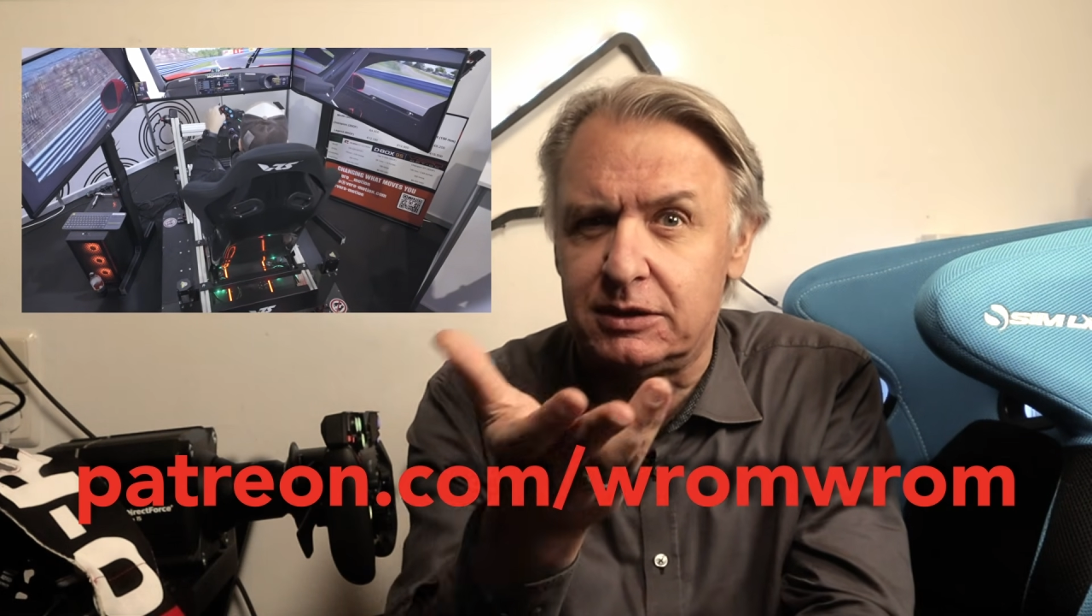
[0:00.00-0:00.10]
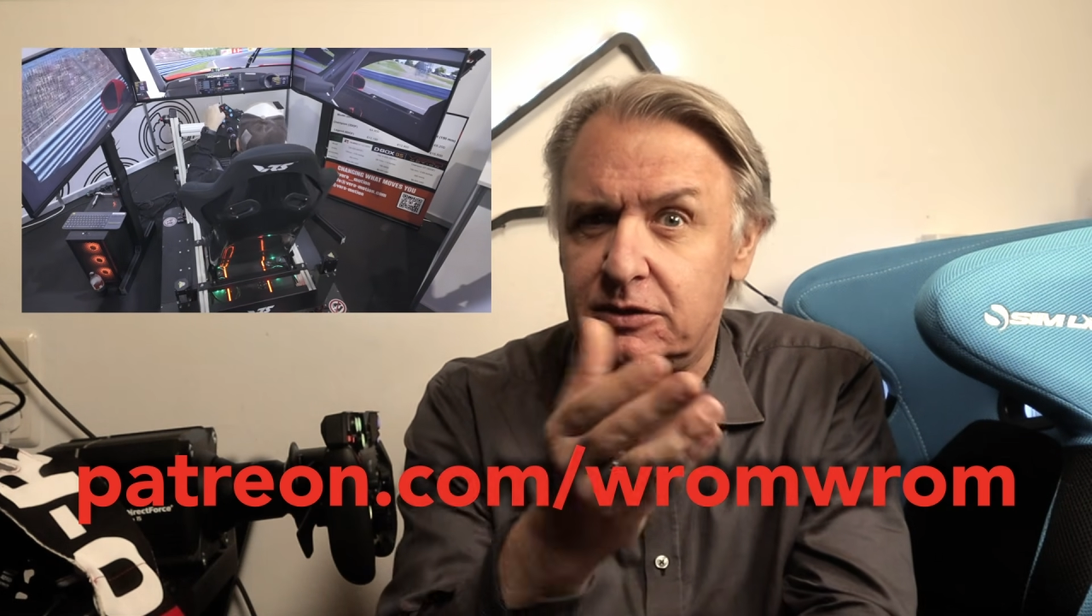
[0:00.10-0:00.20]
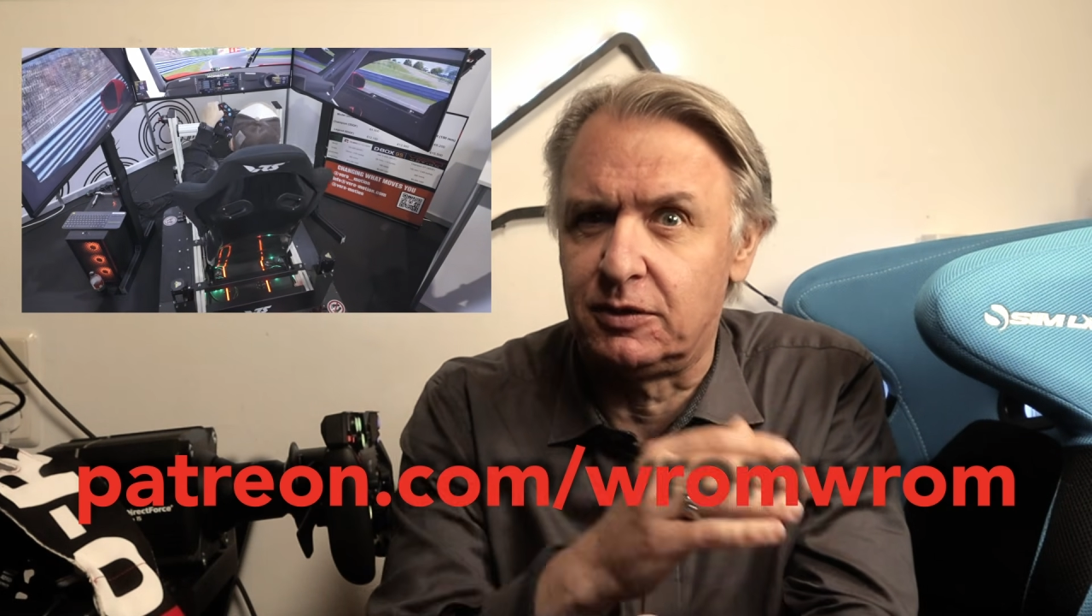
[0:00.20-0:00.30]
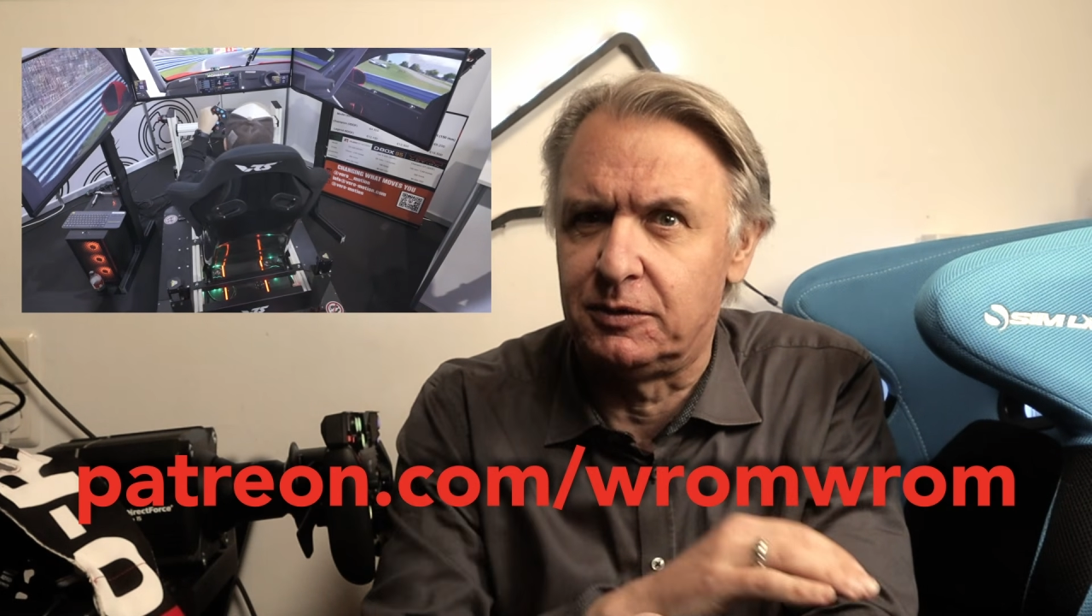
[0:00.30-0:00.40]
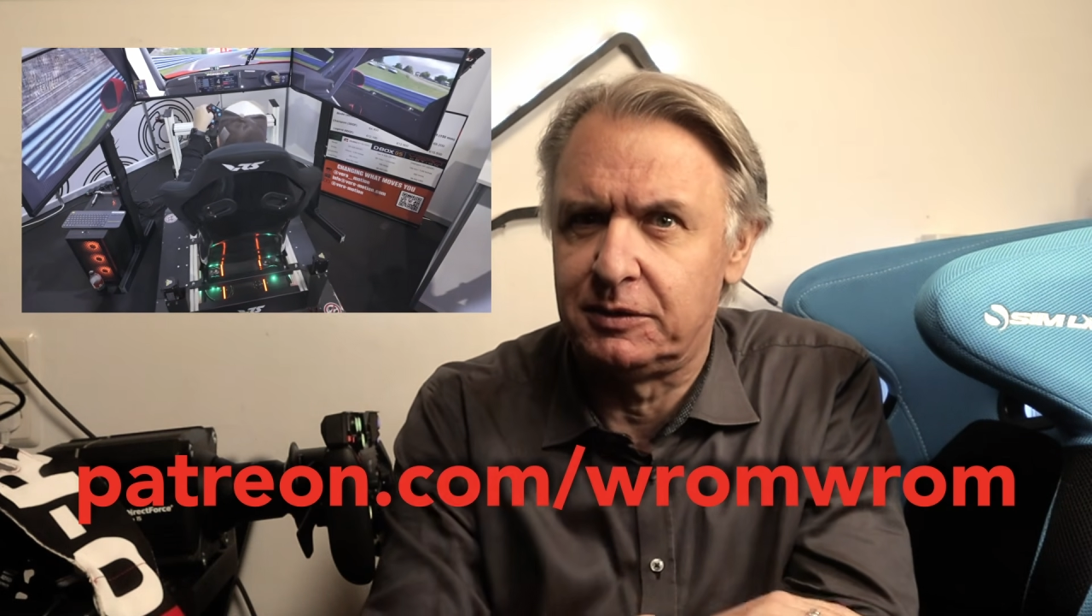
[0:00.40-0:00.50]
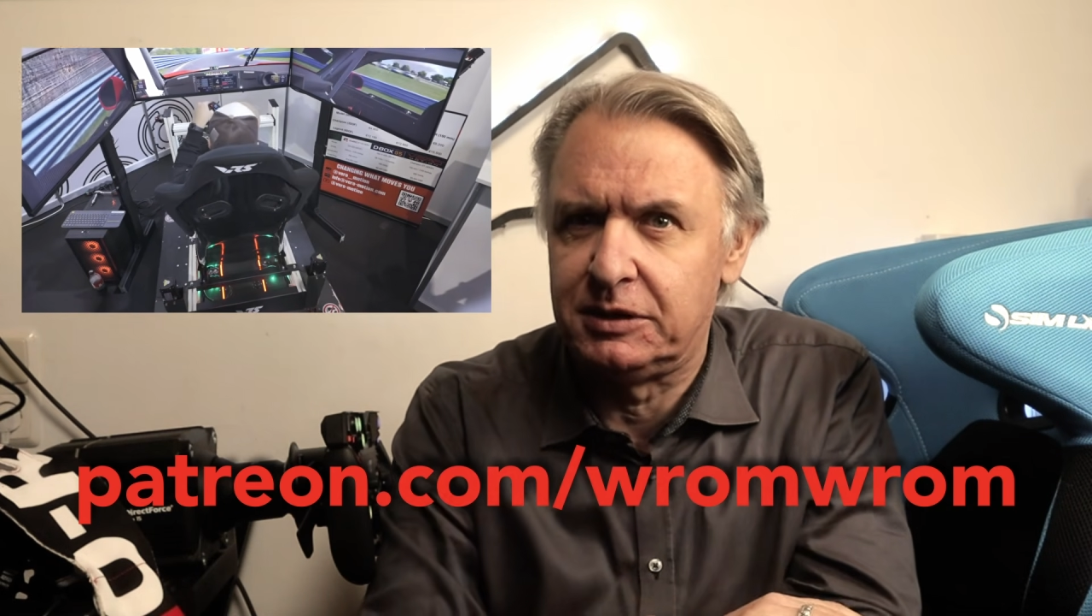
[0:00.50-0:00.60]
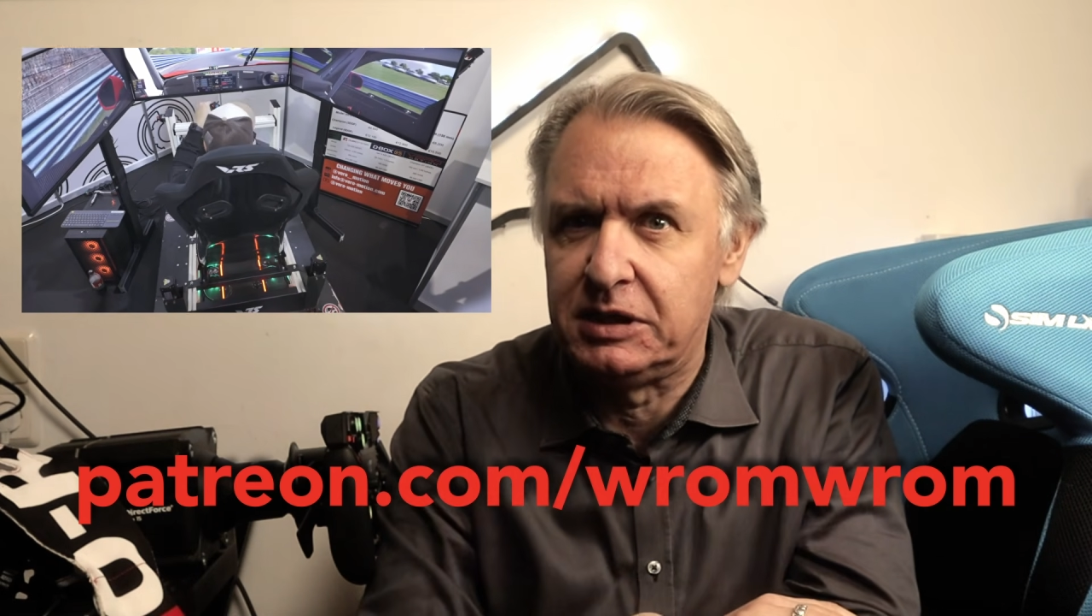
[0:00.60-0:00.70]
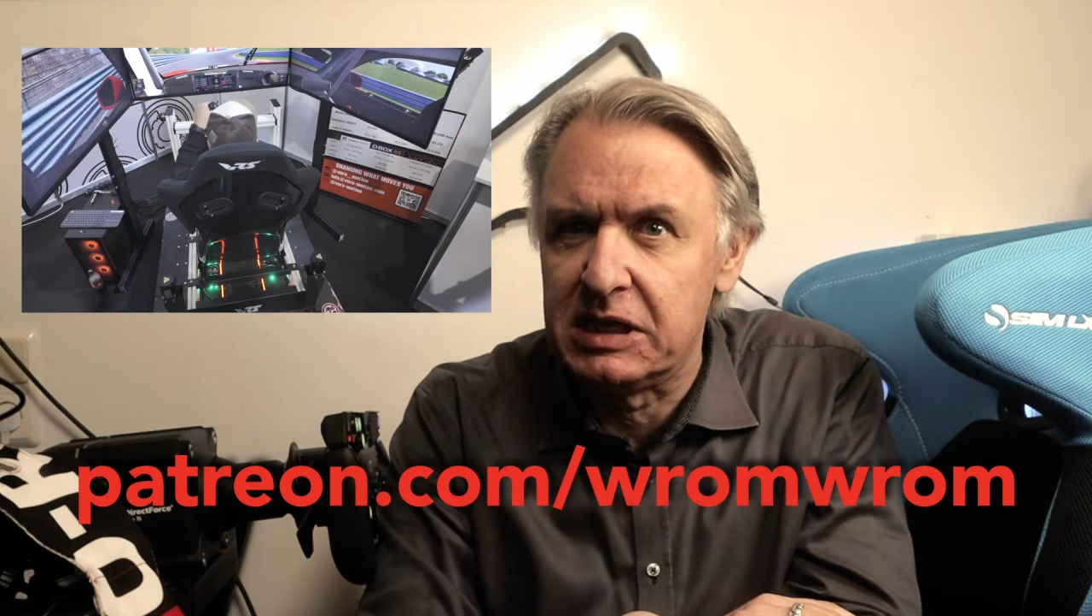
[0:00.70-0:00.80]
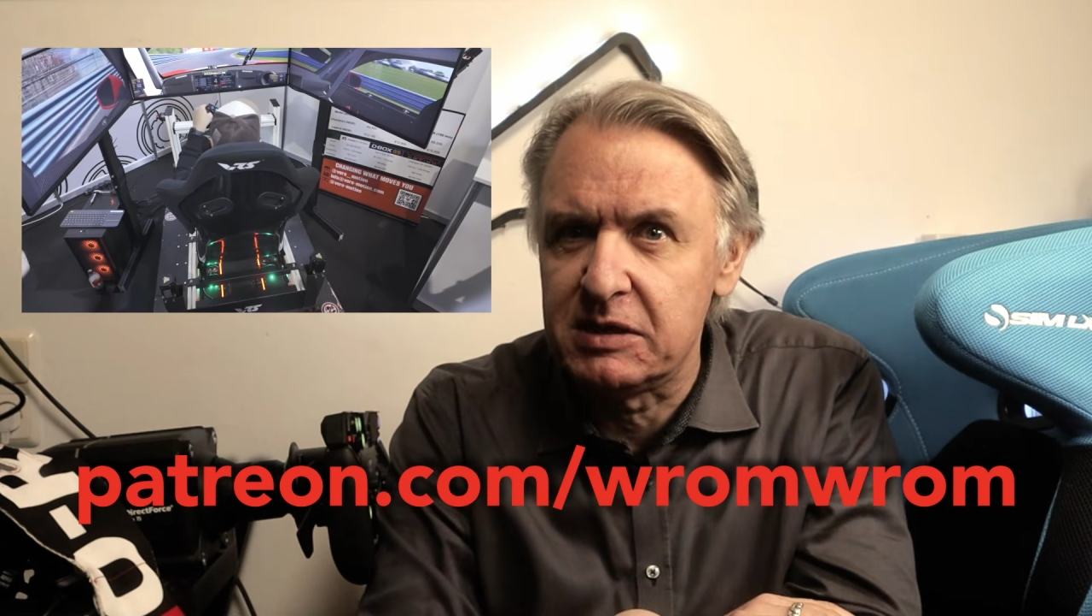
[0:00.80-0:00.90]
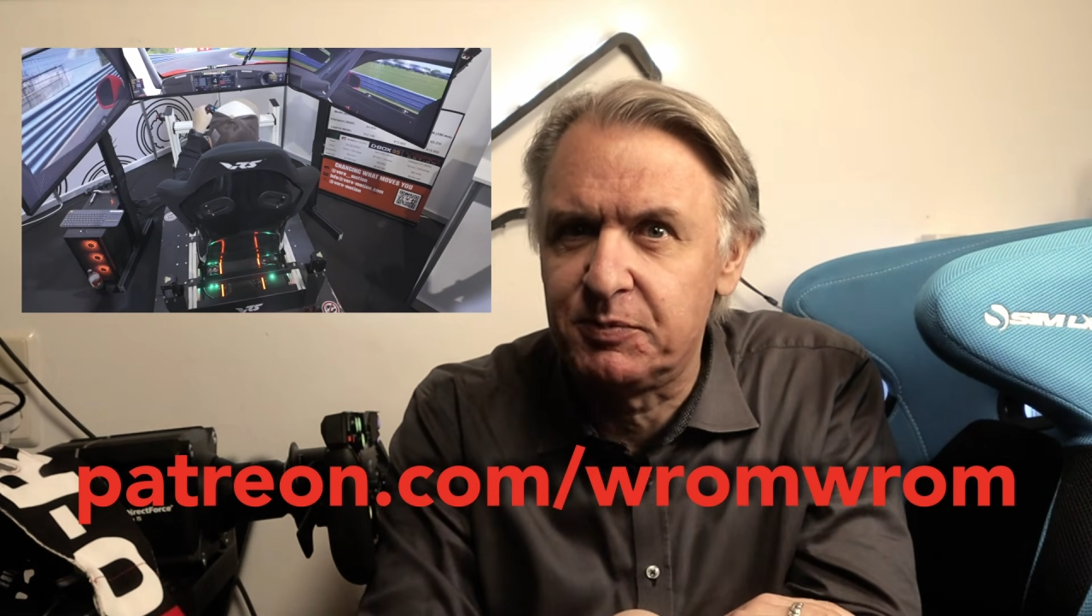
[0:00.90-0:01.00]
us to
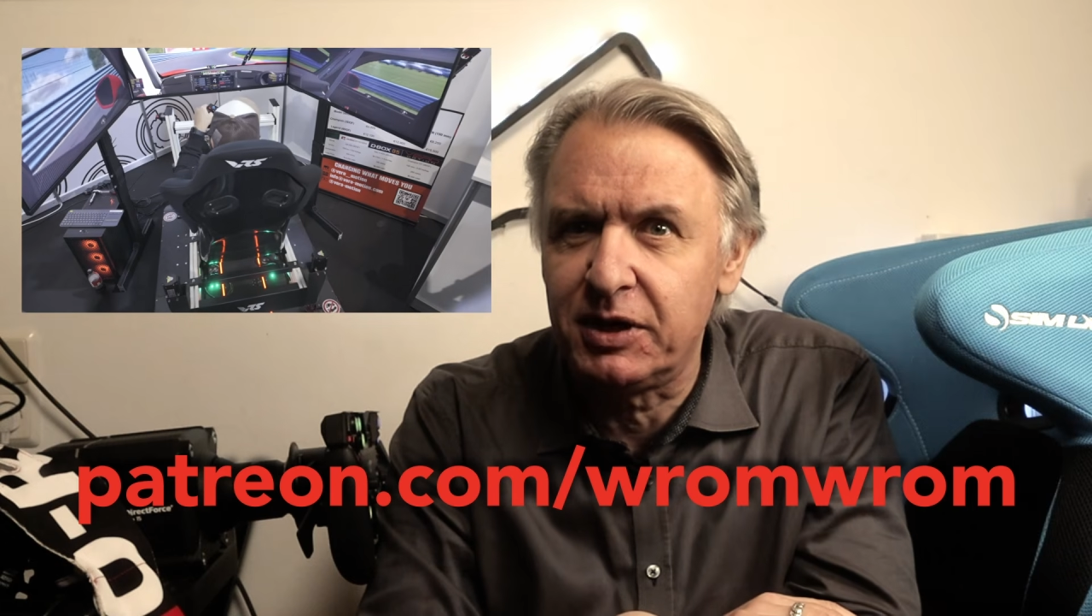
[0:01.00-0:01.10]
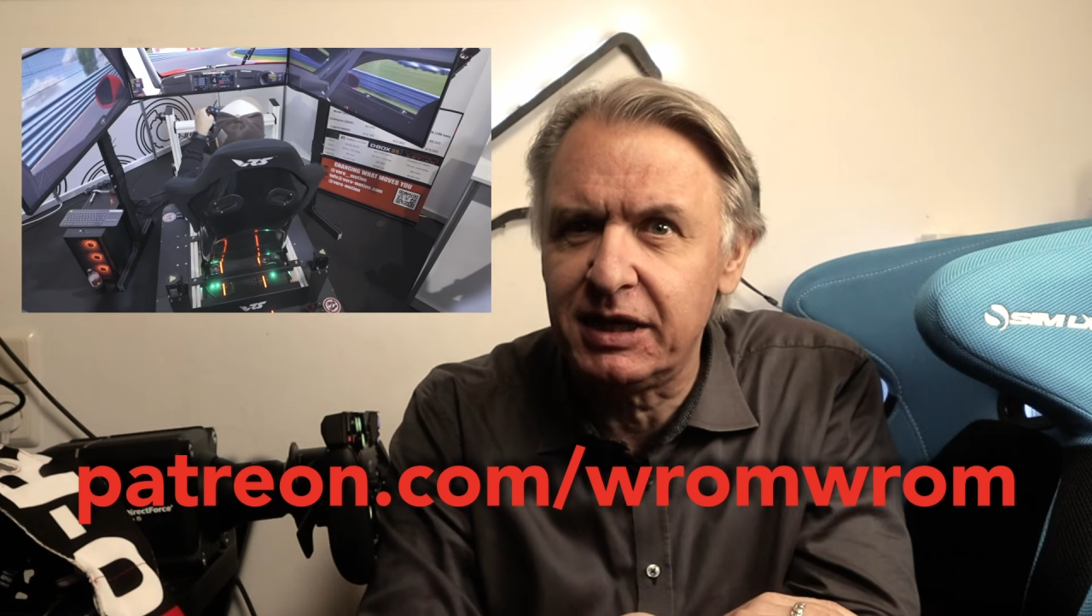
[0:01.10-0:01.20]
look deeper